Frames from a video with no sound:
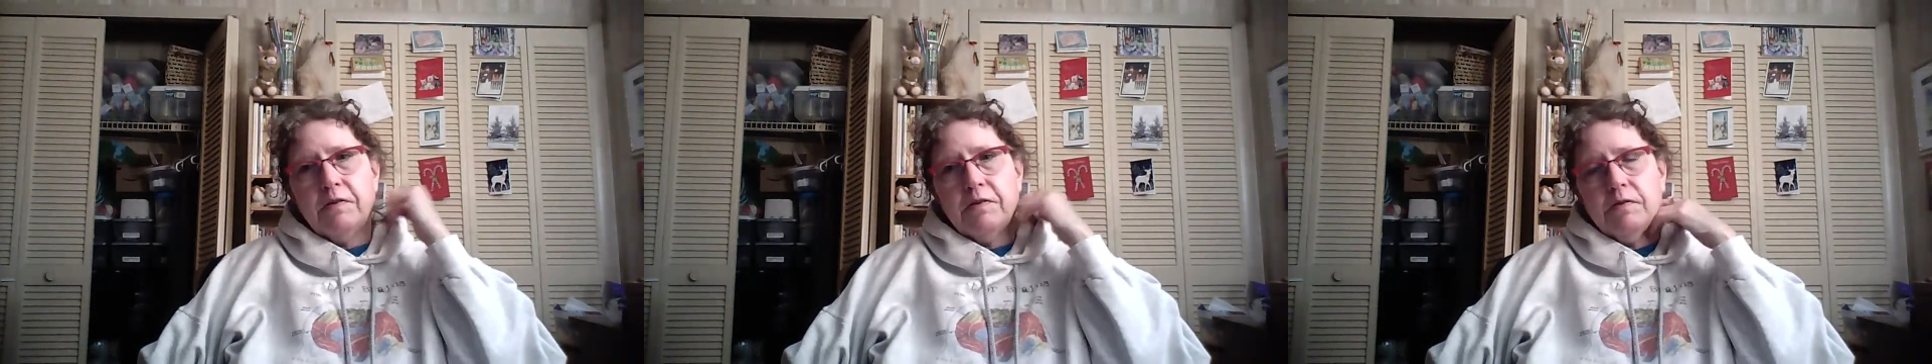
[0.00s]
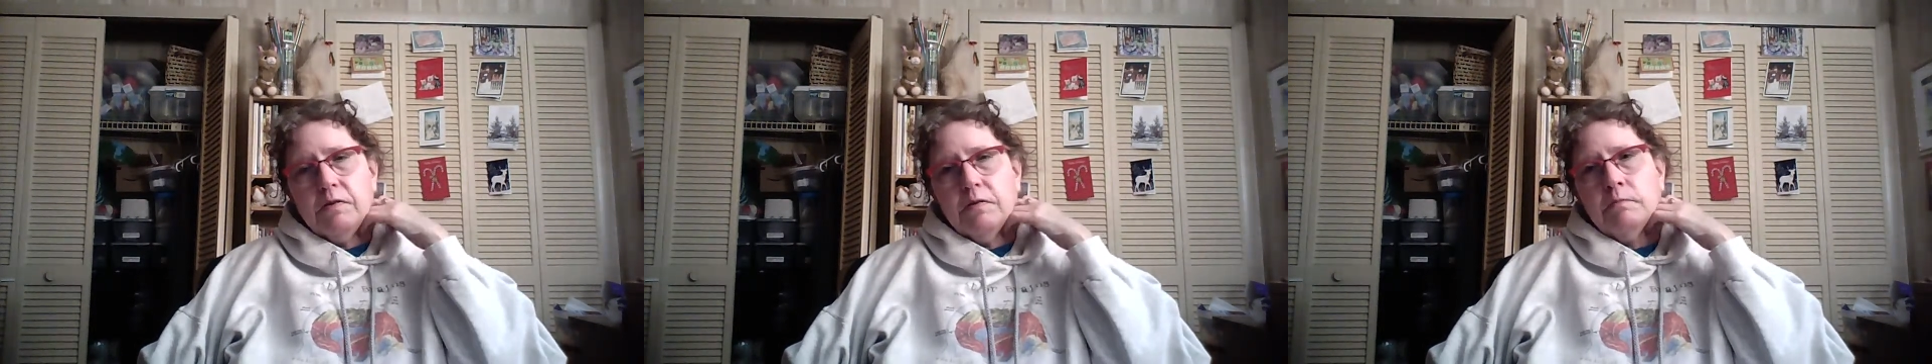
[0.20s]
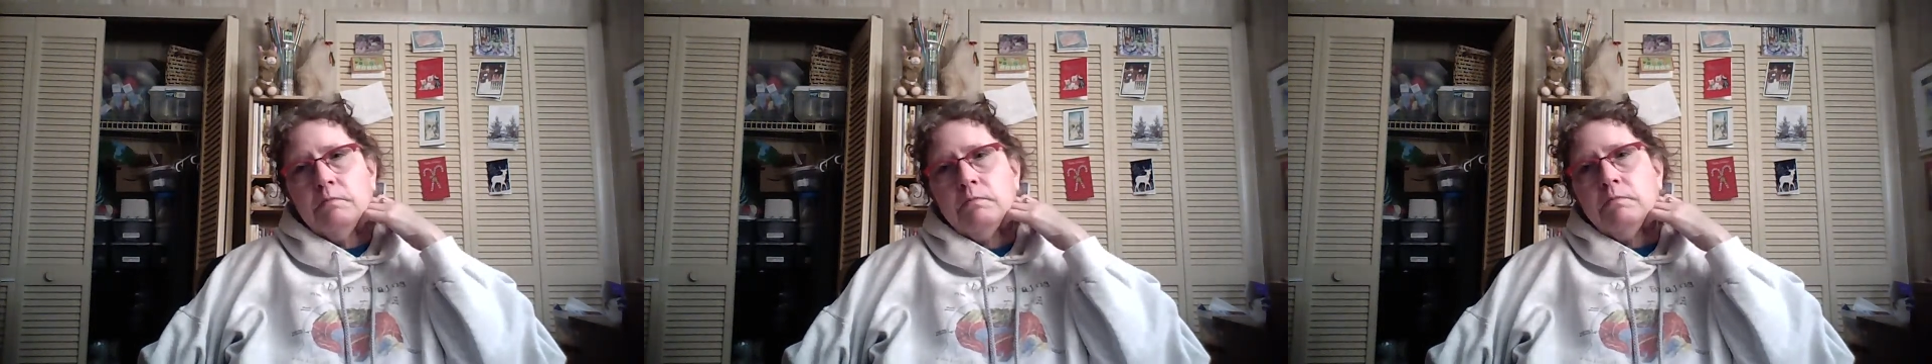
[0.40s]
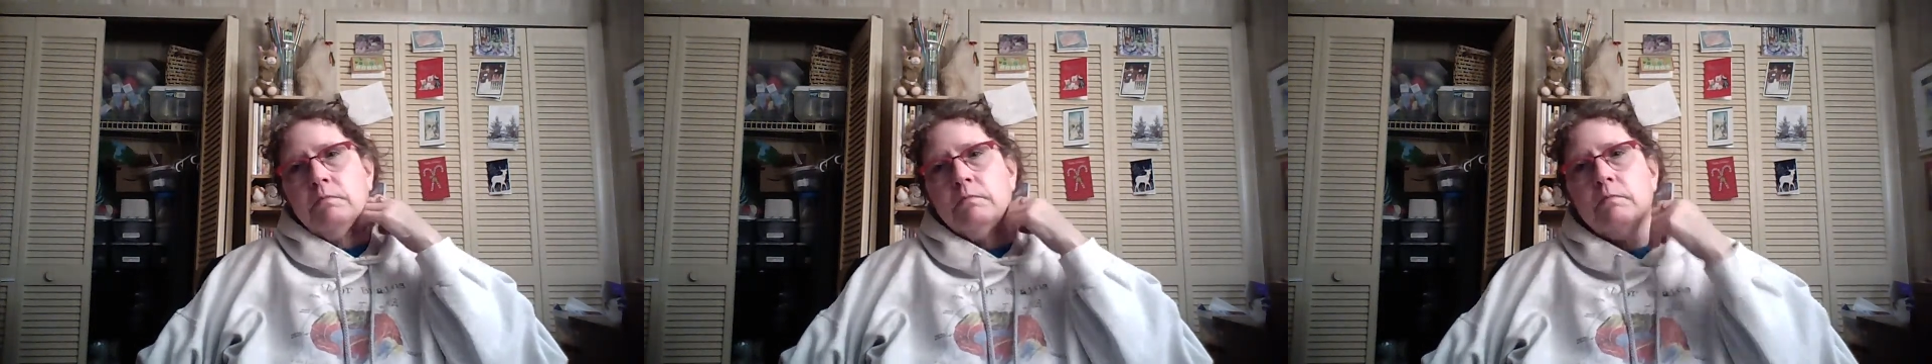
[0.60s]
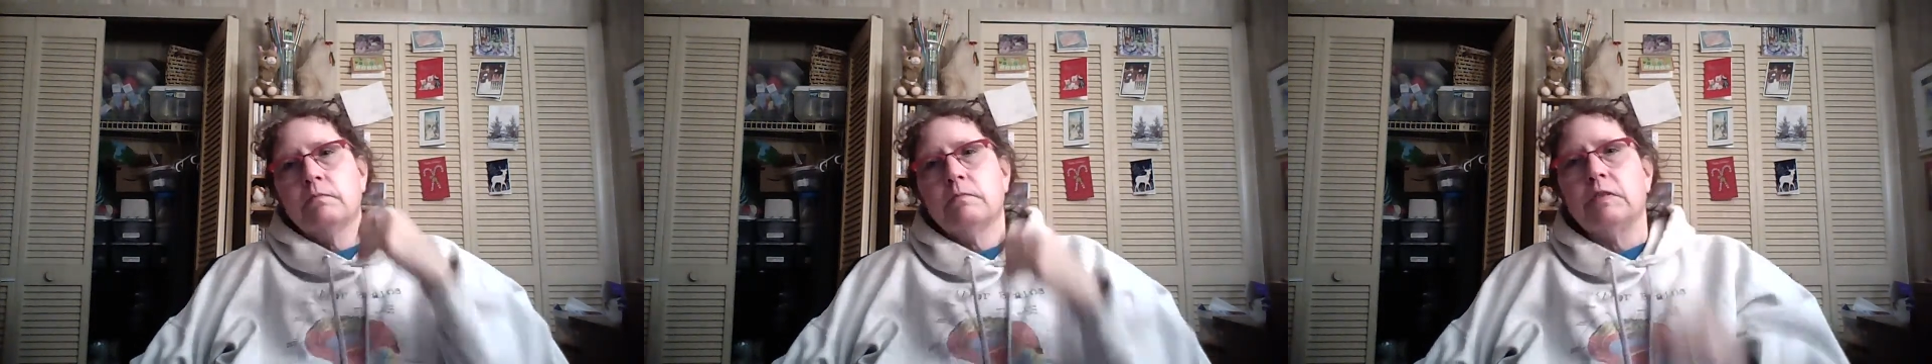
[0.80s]
So
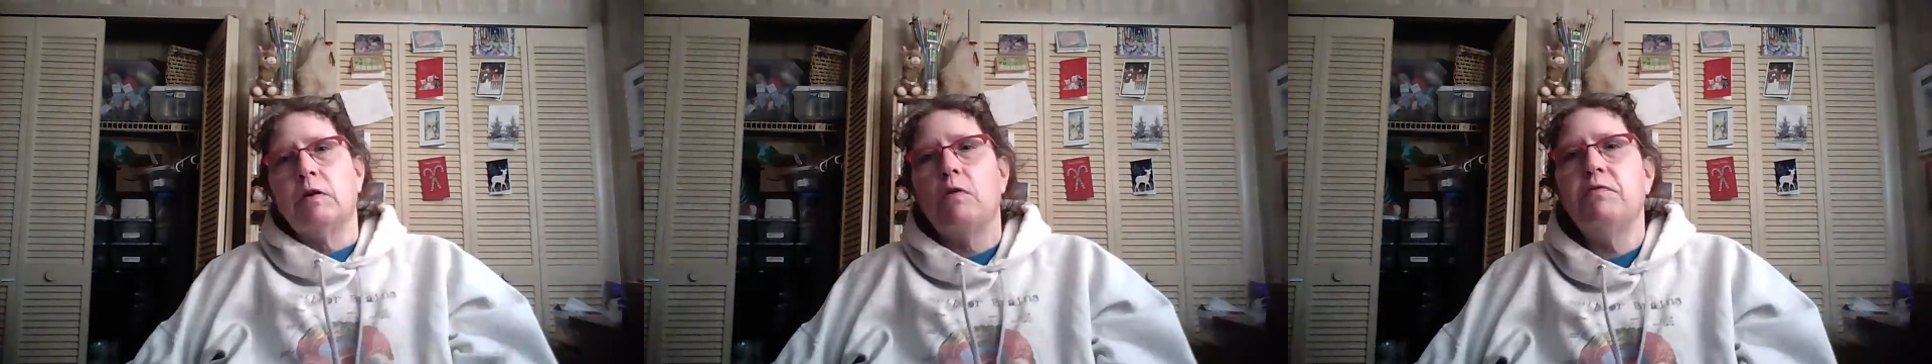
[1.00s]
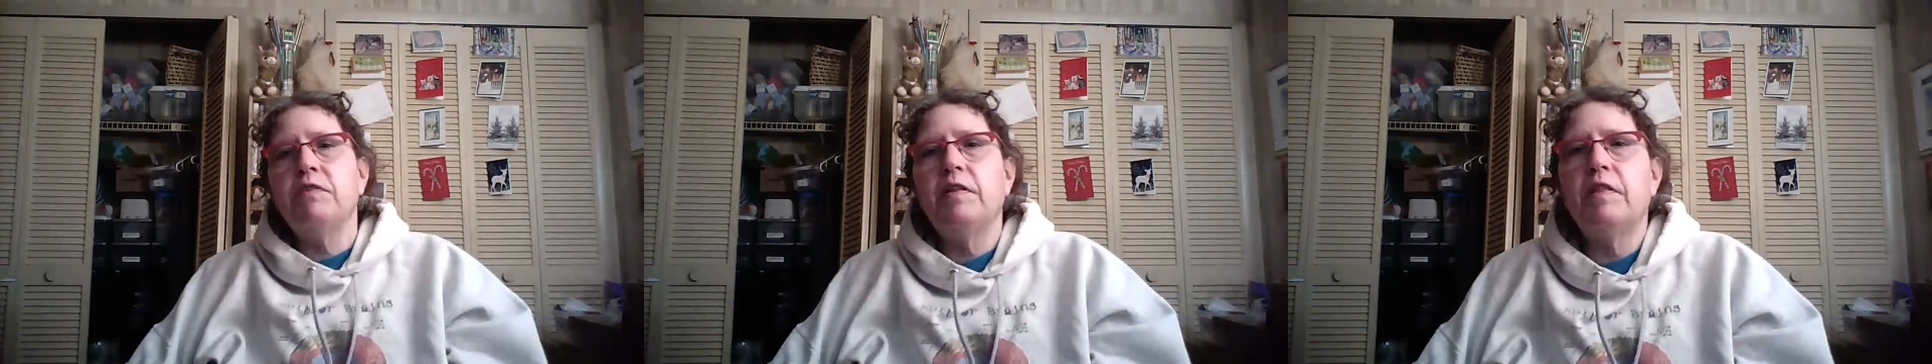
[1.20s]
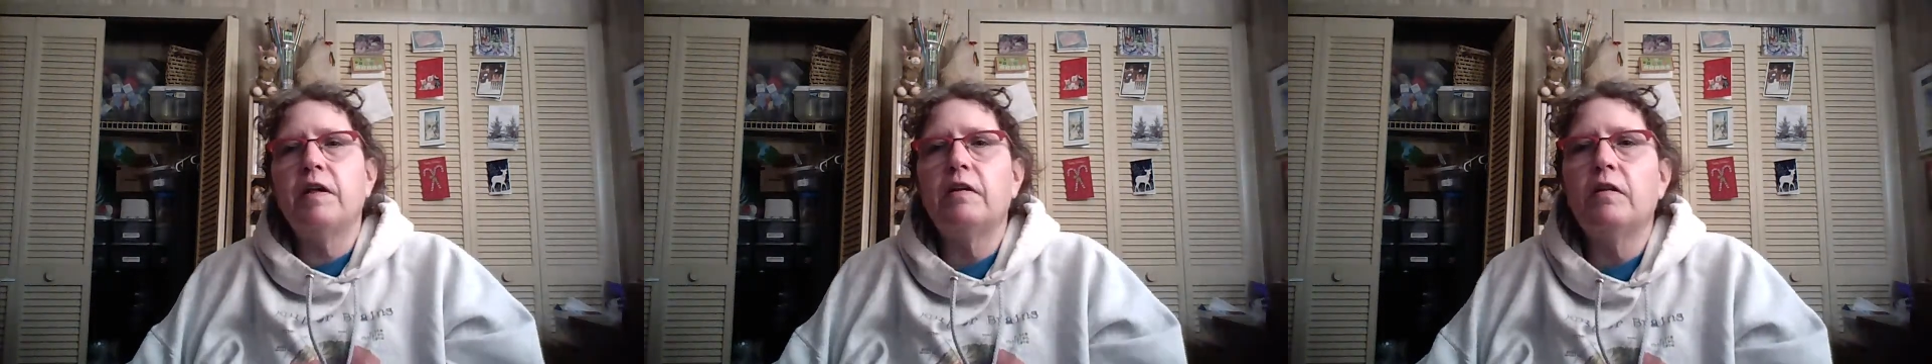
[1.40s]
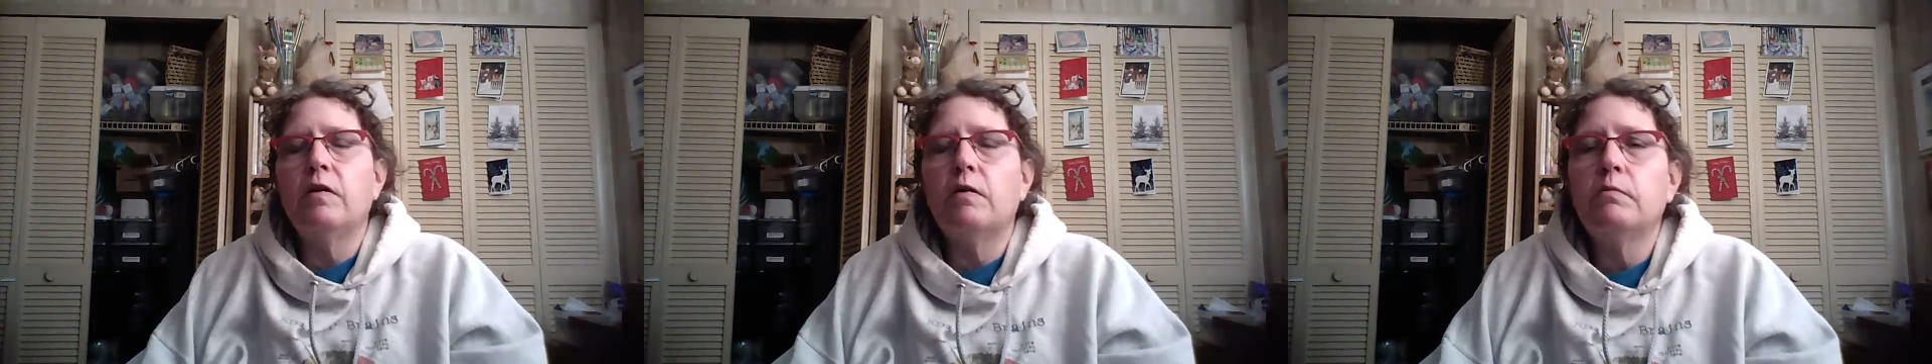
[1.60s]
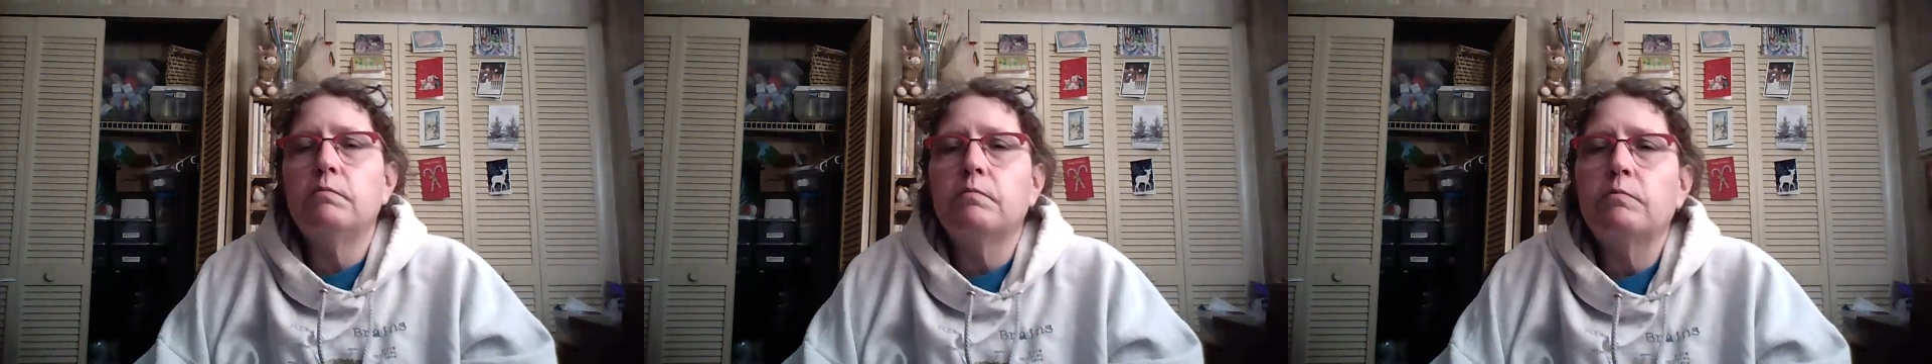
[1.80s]
hopefully that'll
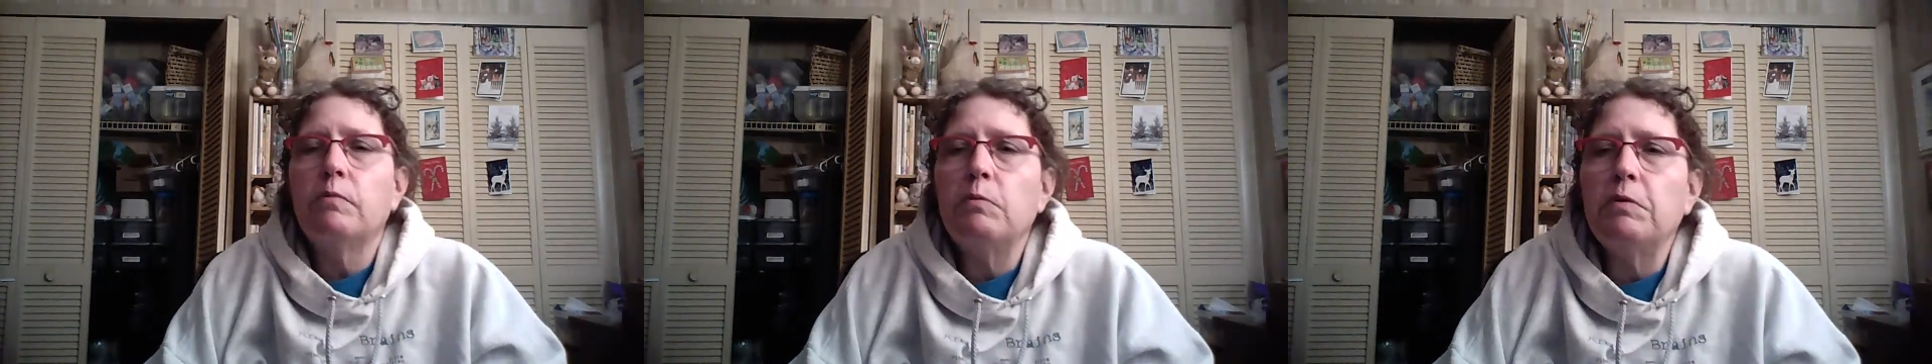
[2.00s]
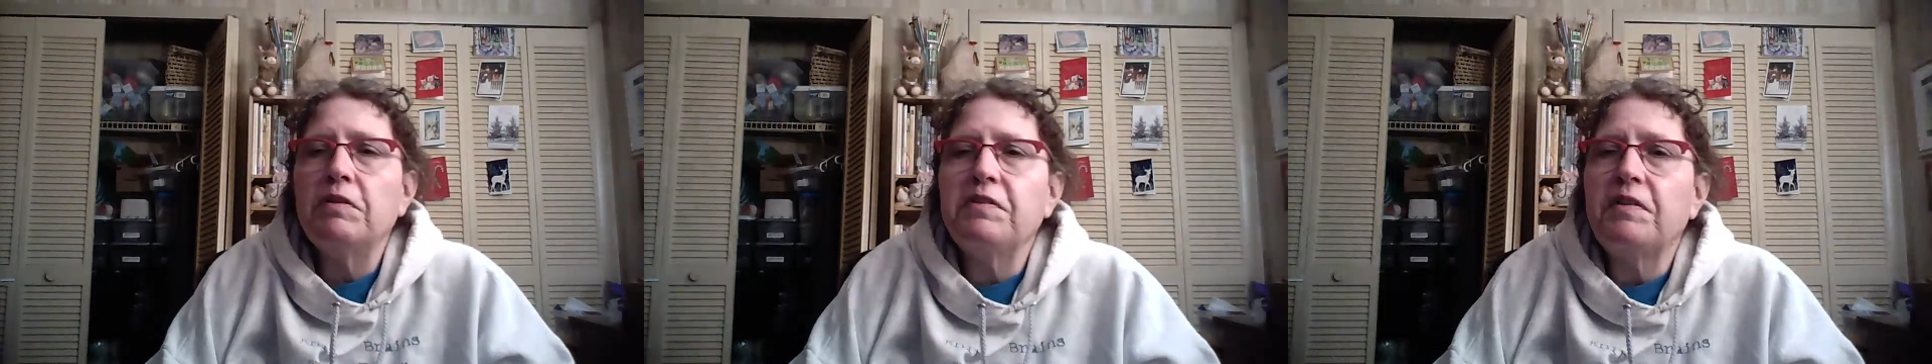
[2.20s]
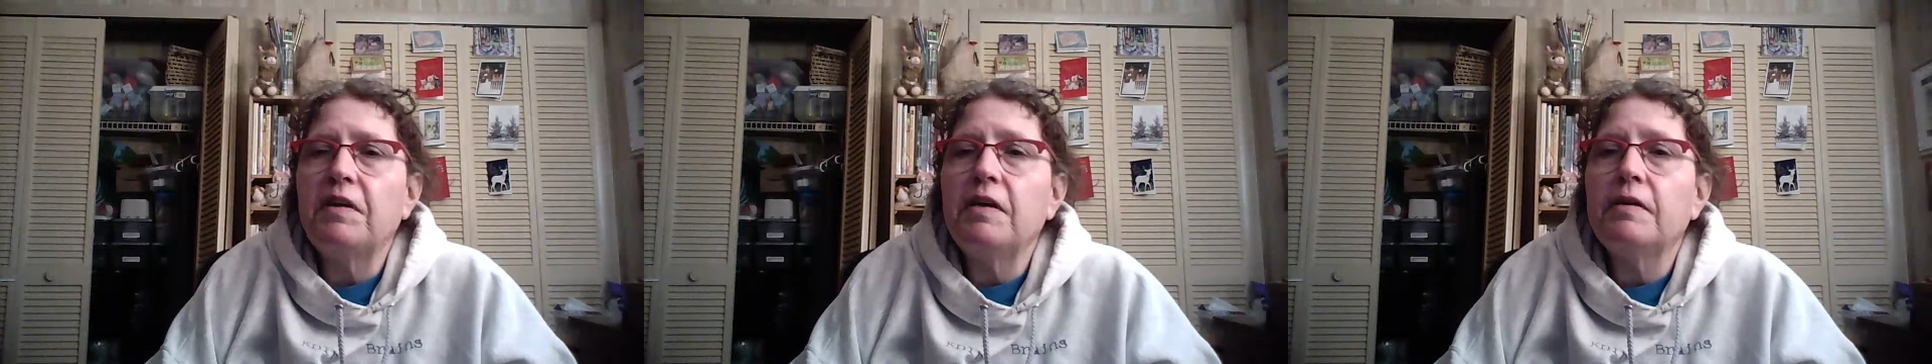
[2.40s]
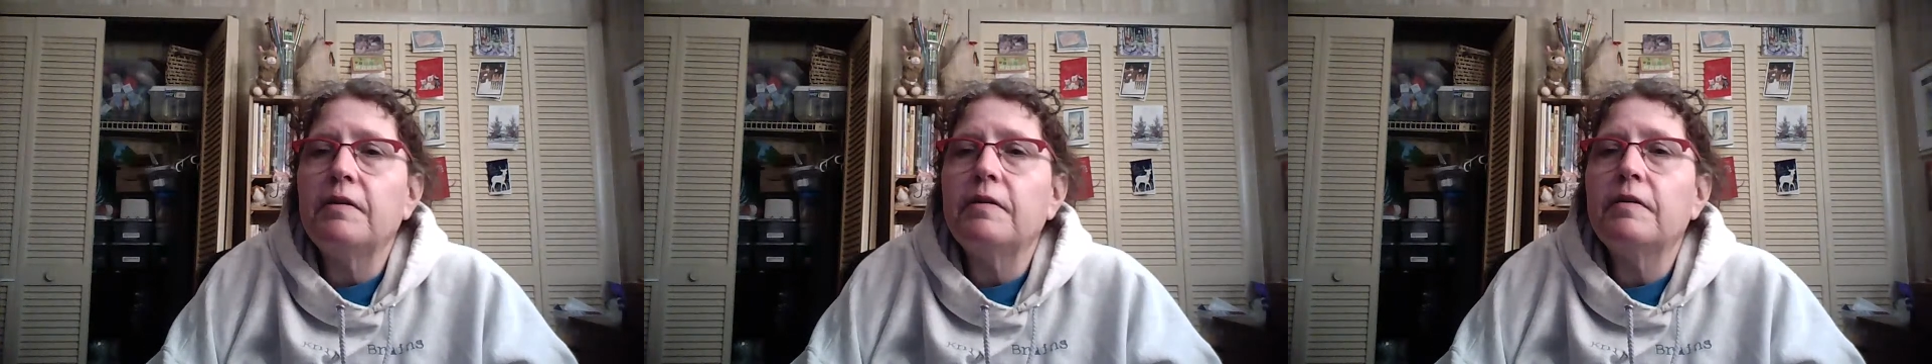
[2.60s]
help, but we'll see.